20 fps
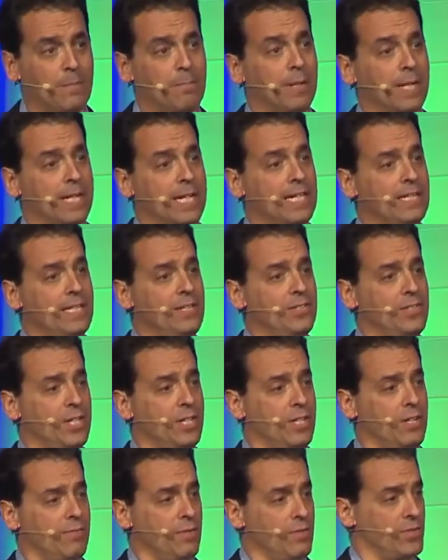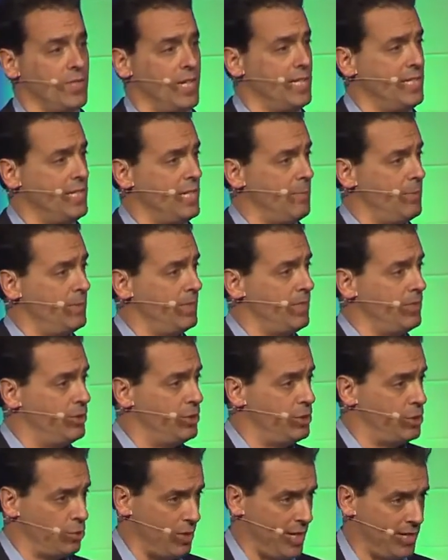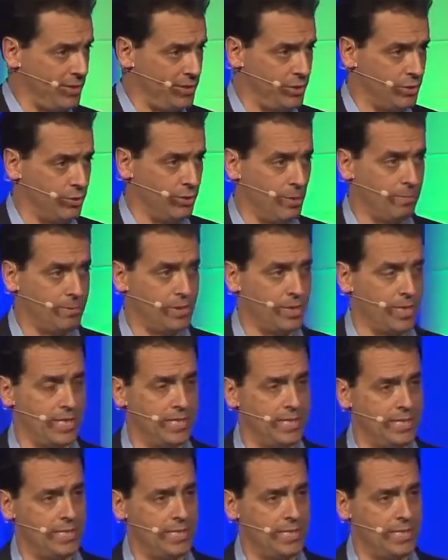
But in these interviews, I ended up with these transcripts.